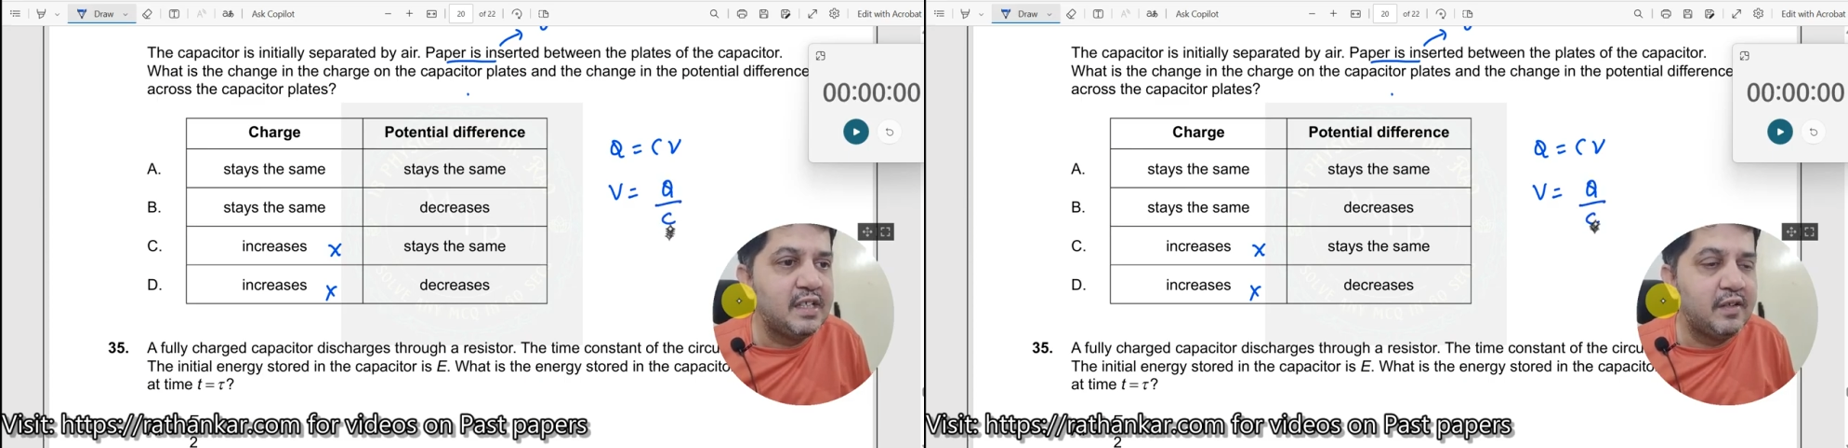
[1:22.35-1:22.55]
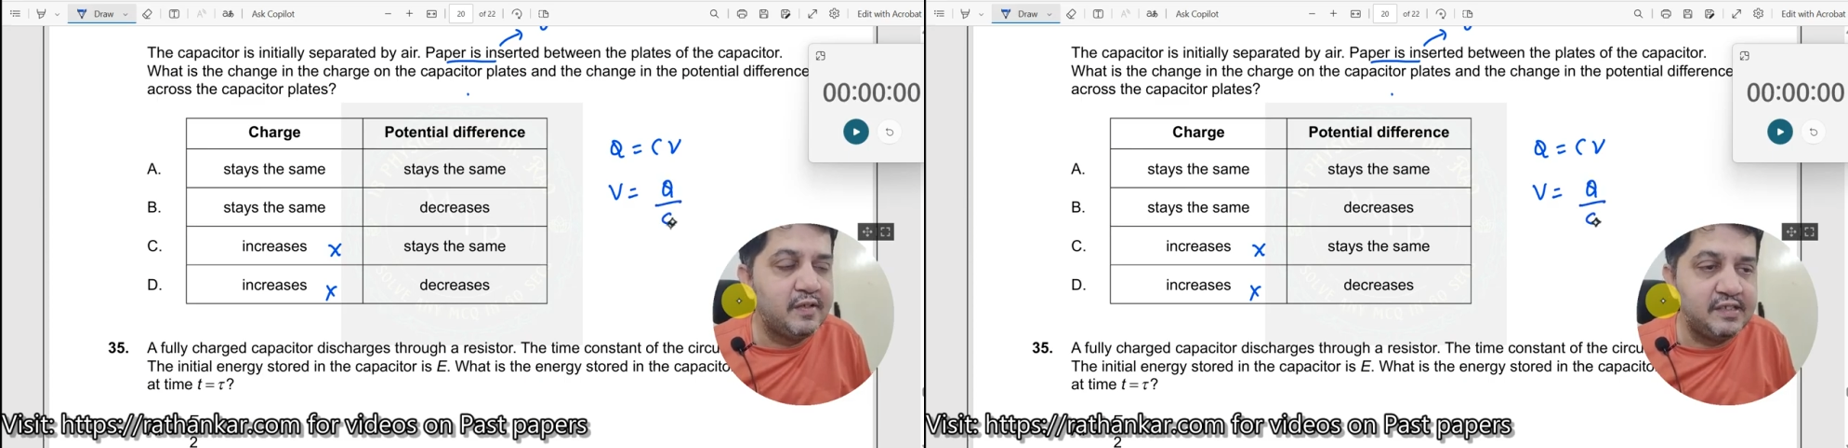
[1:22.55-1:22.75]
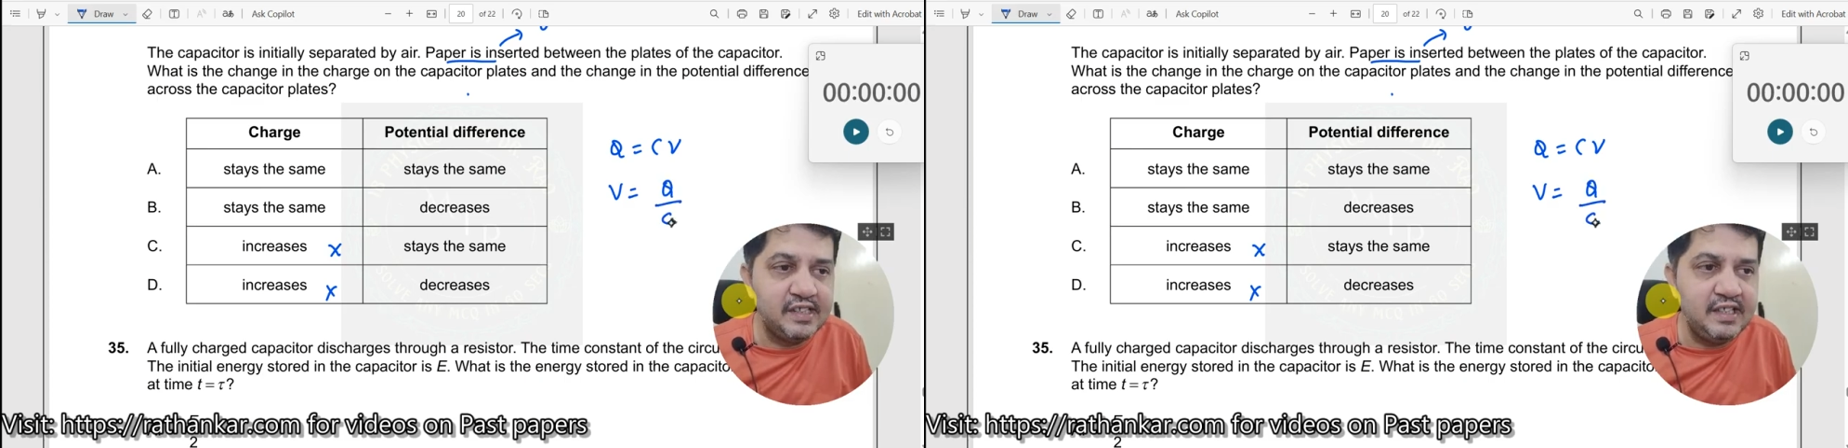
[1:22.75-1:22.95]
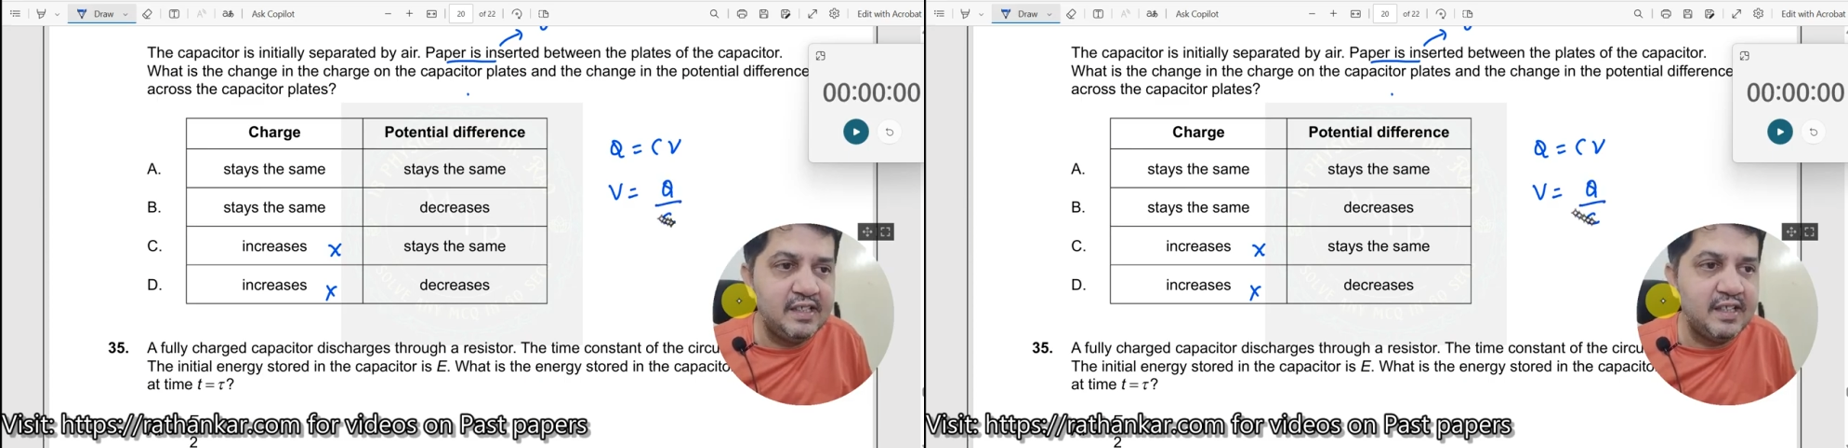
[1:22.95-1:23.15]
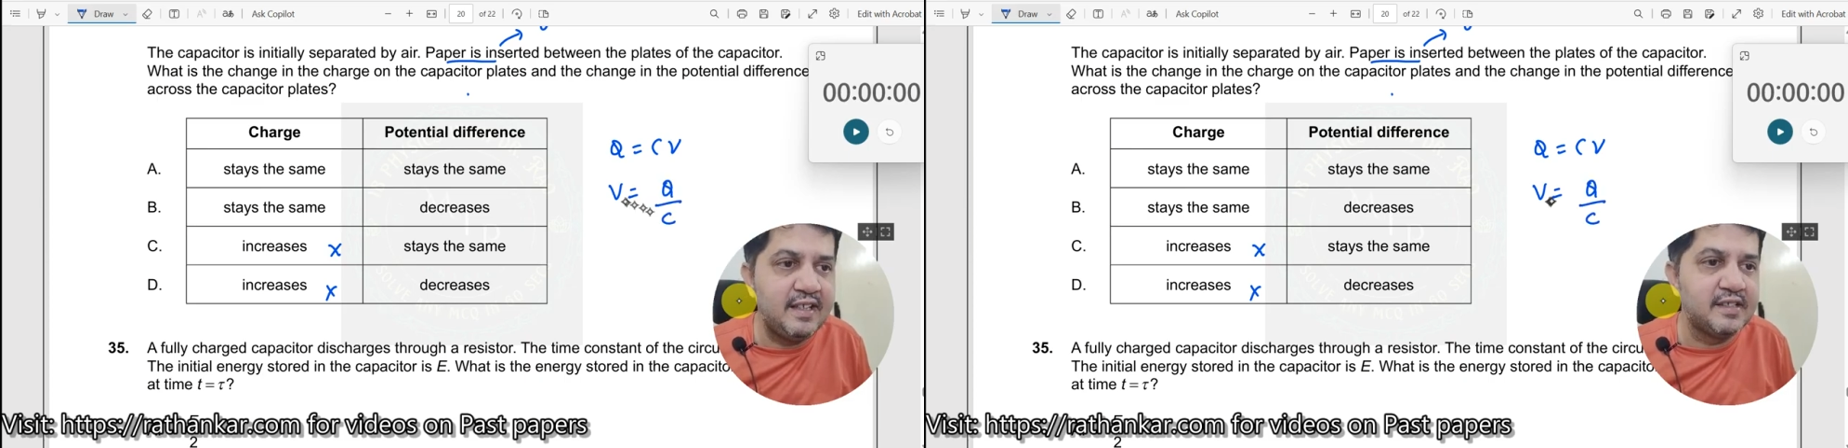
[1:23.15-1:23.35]
When C
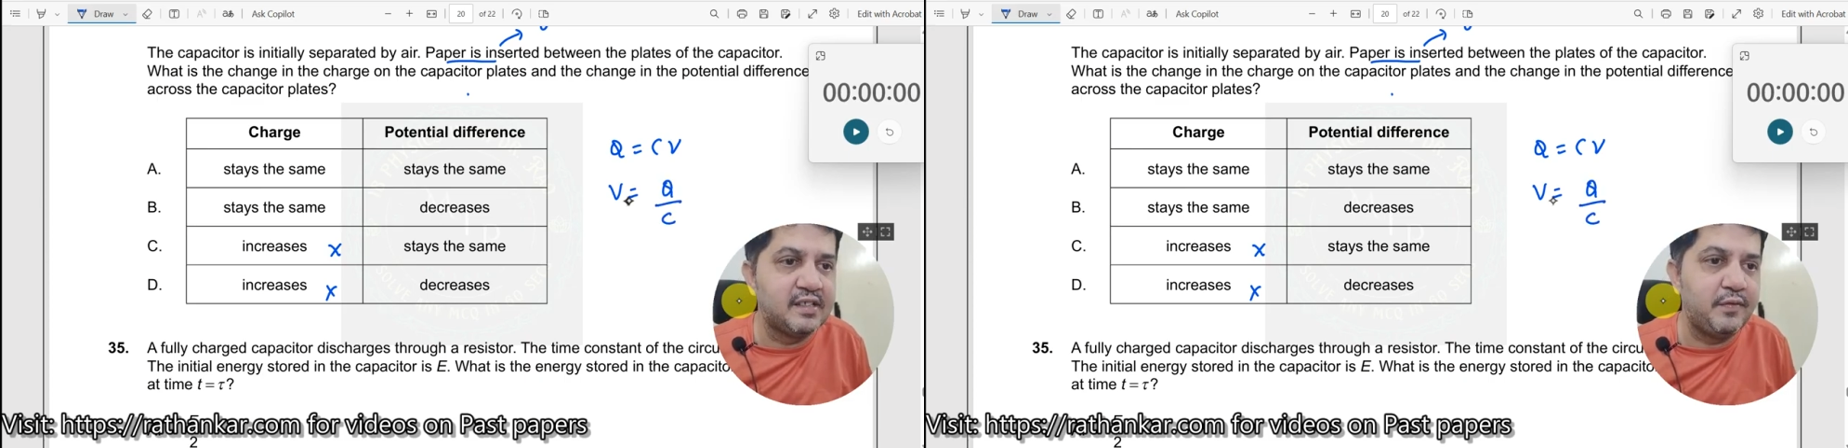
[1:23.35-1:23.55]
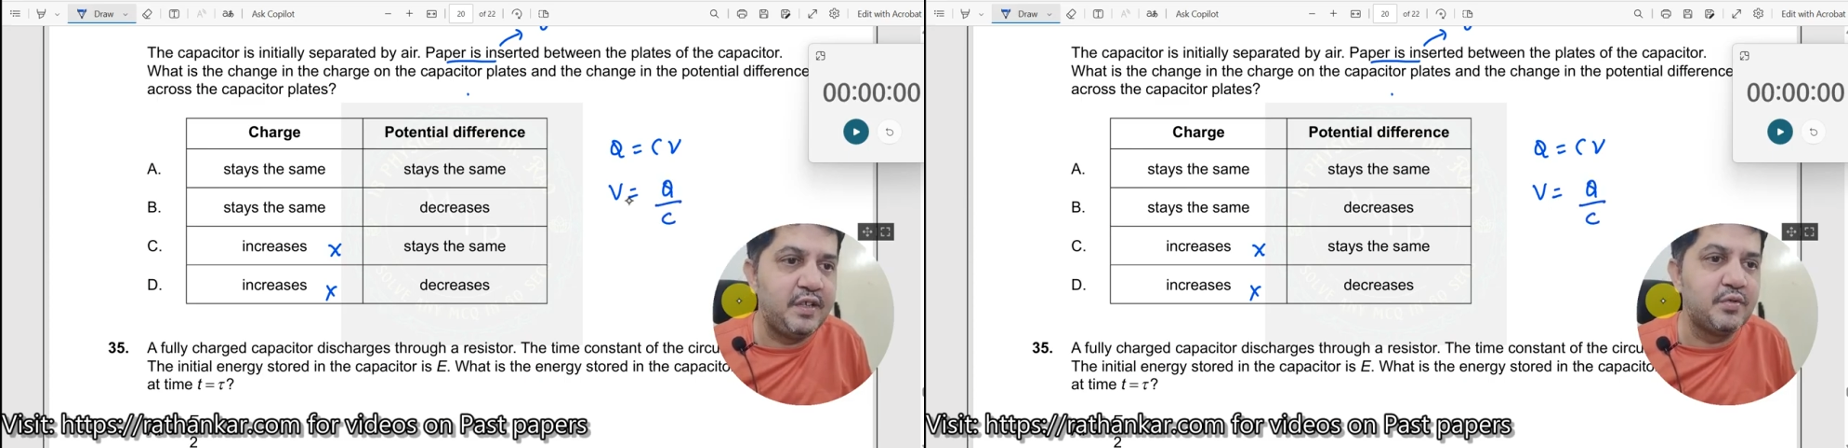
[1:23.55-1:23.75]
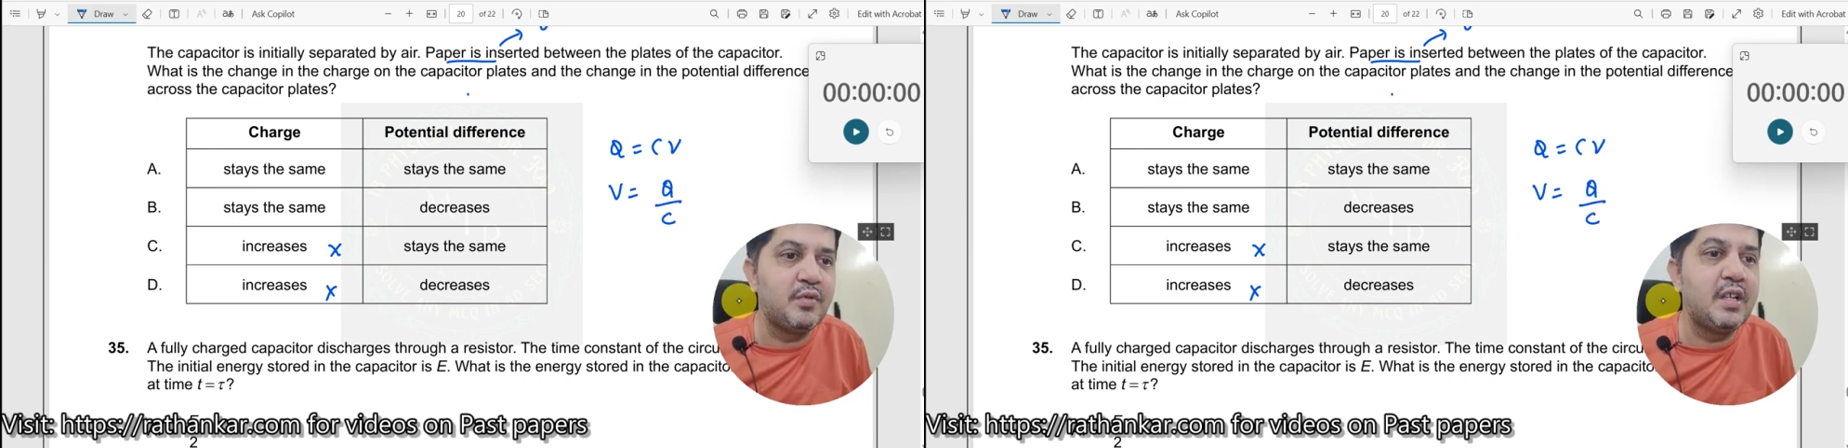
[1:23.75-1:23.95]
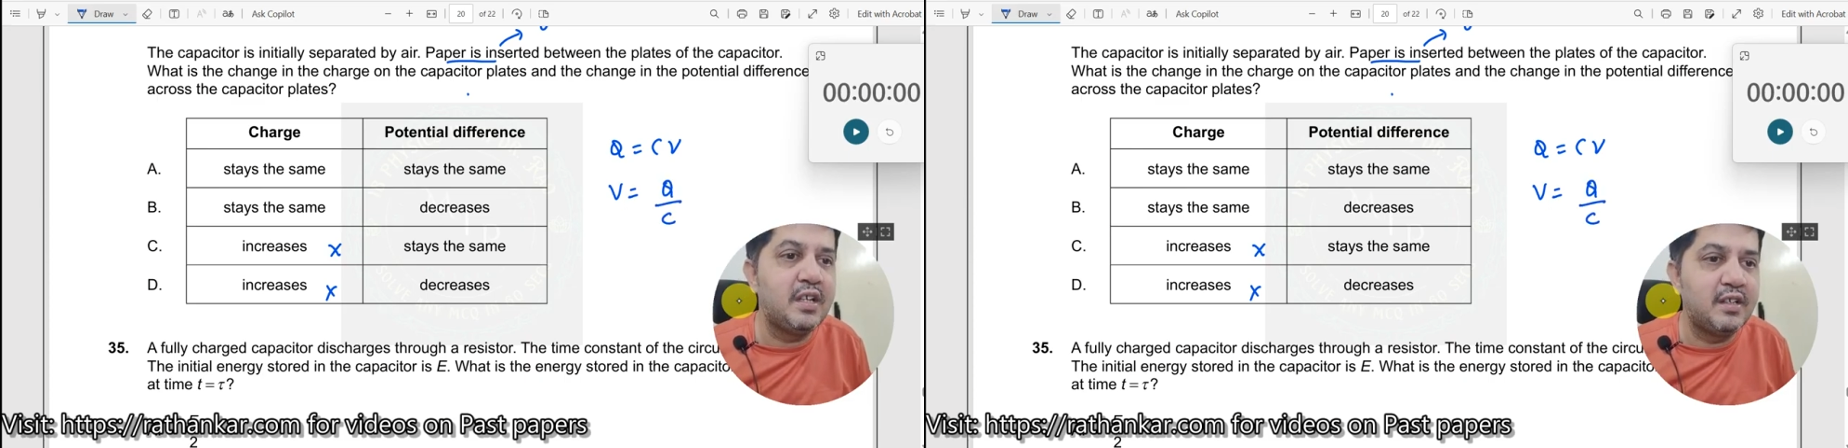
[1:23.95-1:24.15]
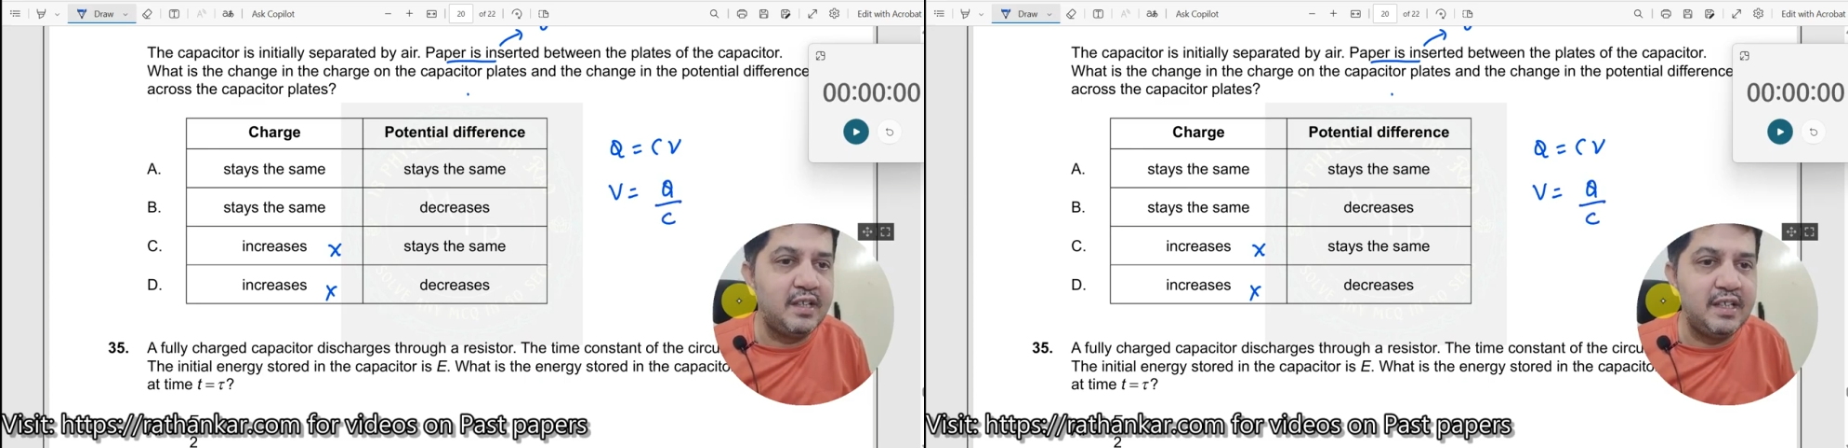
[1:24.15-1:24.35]
increases, V should
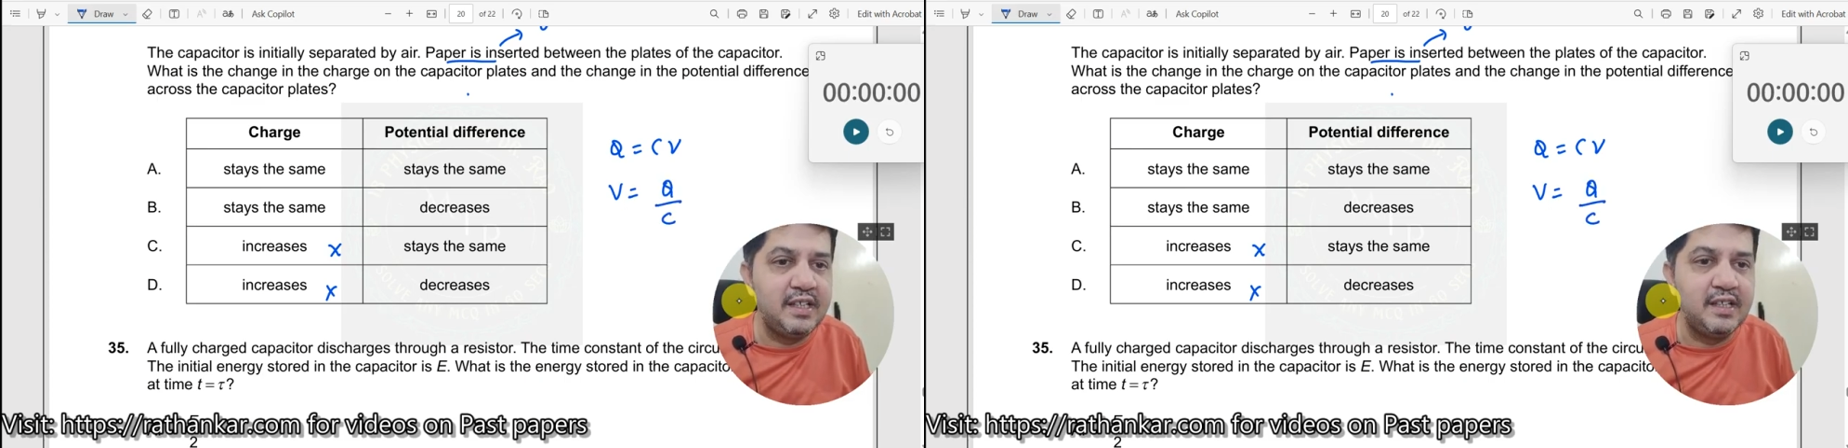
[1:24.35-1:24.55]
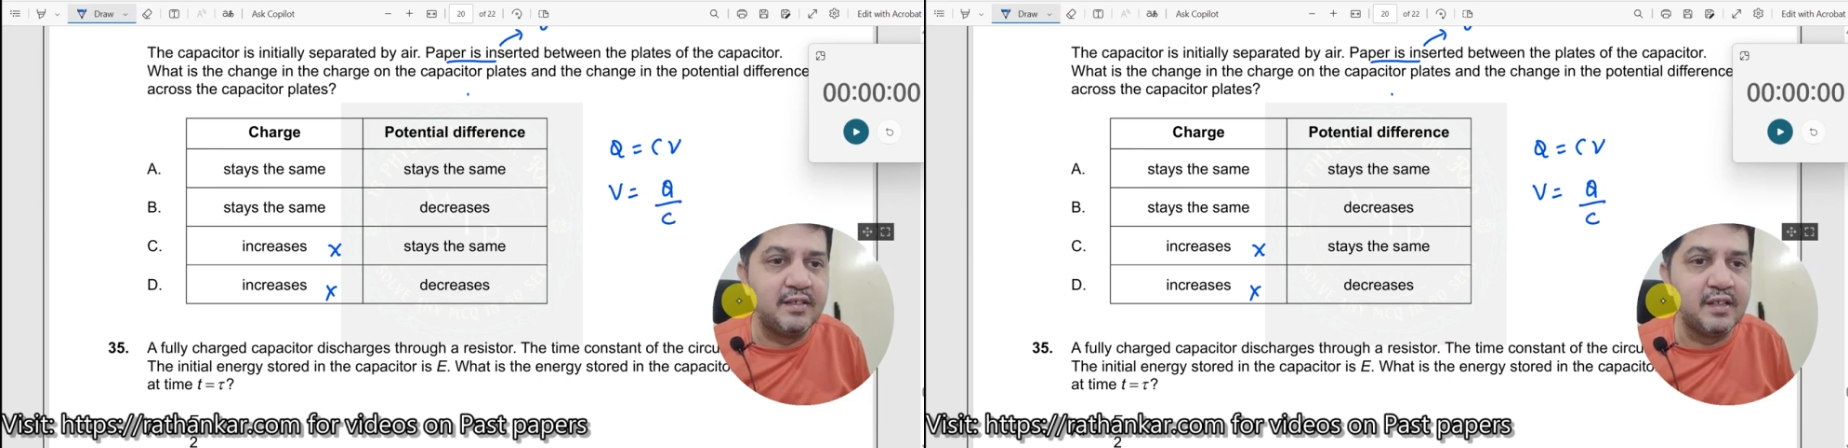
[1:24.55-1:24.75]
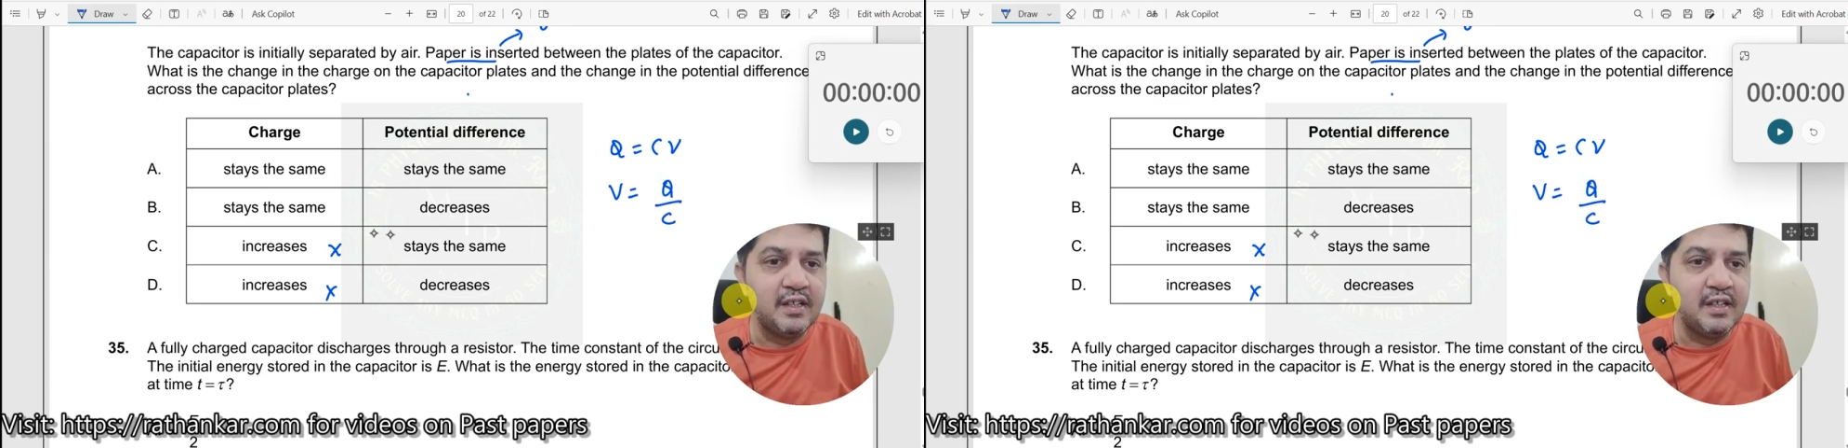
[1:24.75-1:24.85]
decrease.